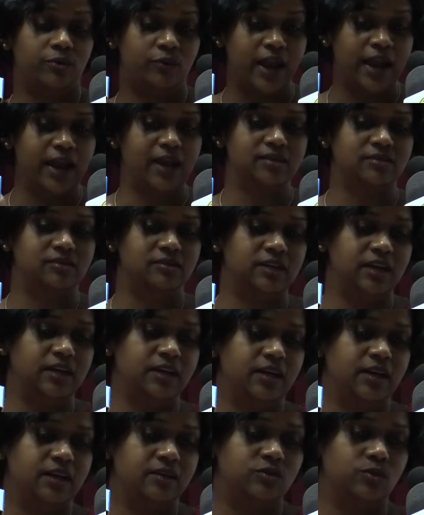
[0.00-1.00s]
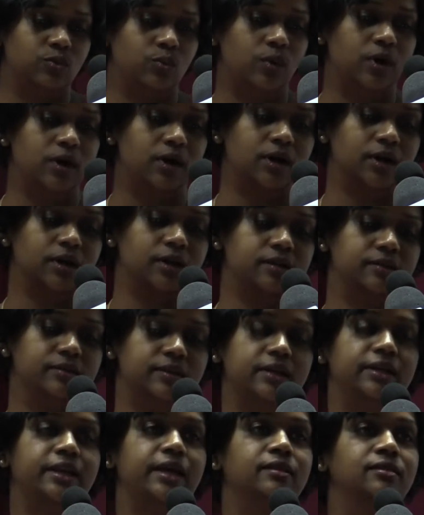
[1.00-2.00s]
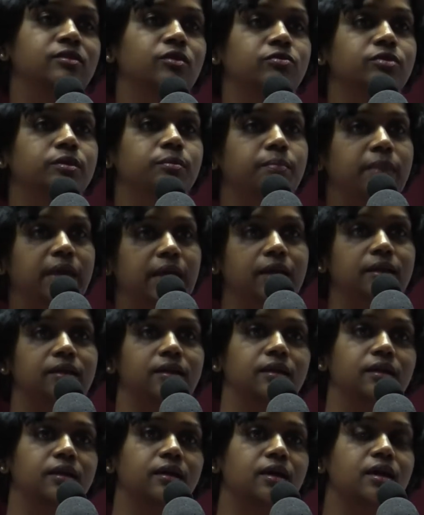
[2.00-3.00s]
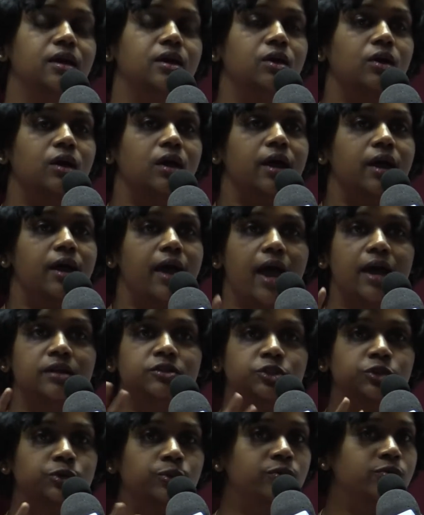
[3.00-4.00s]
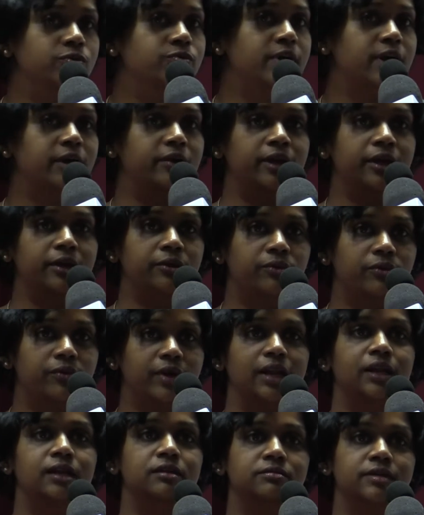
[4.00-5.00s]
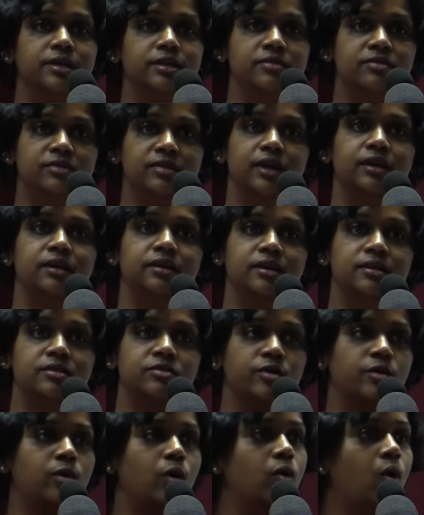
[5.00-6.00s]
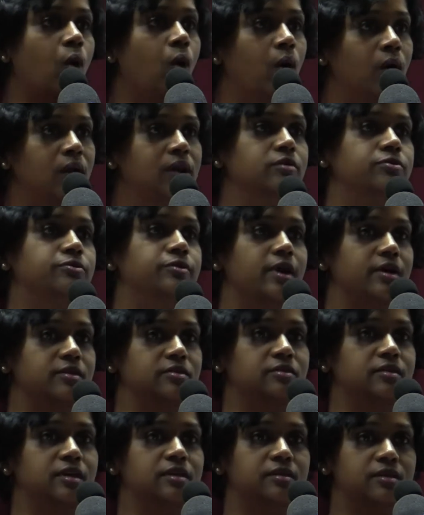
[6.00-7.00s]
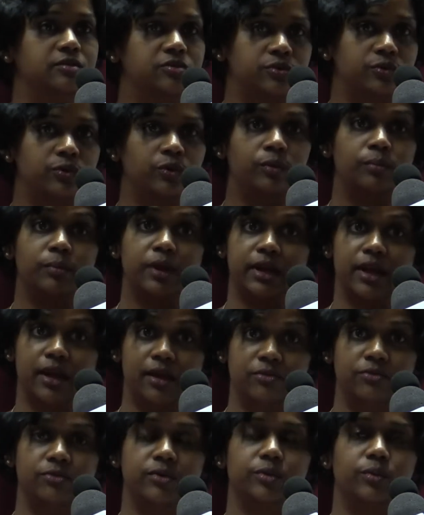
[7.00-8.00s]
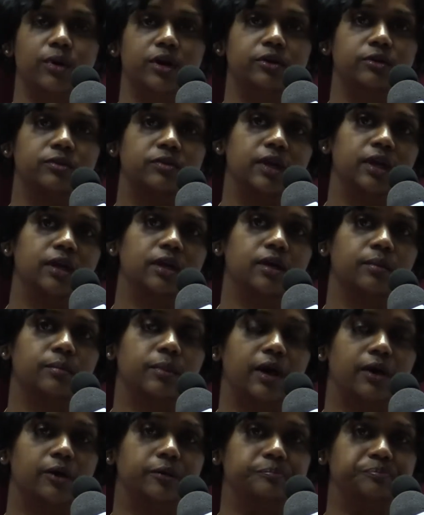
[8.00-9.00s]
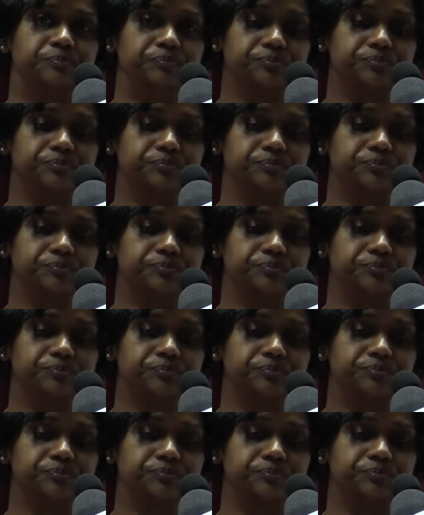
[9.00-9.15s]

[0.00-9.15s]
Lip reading: raised in his work, The Death of a Maiden. And two very relevant sentences for all of us in this room, but everyone to think about.